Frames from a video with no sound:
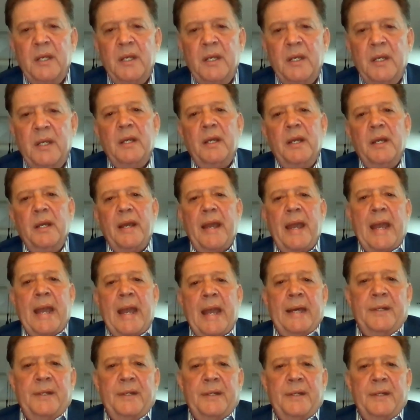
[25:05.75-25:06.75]
And
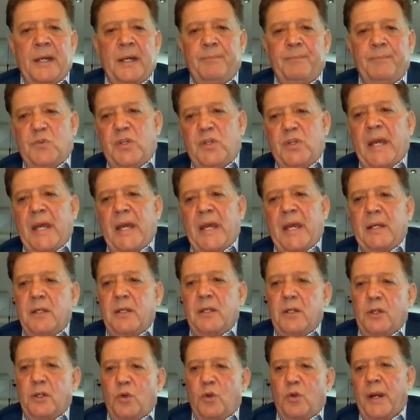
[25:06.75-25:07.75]
um, Teck
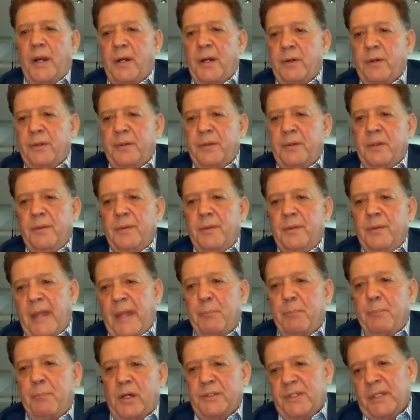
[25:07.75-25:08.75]
acquired that
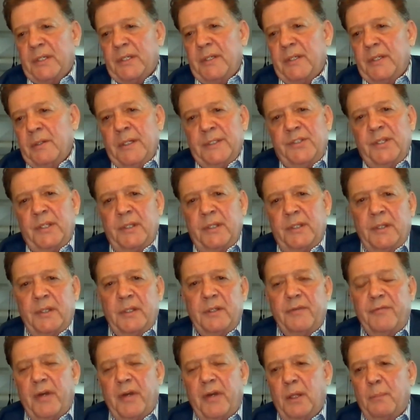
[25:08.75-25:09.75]
project, and it's in
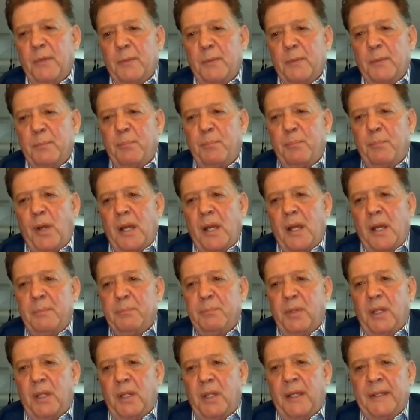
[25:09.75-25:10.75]
the development
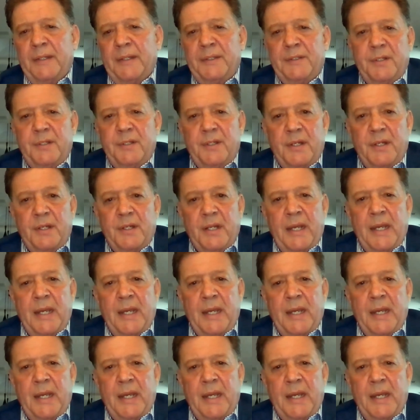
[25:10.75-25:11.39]
pipeline today.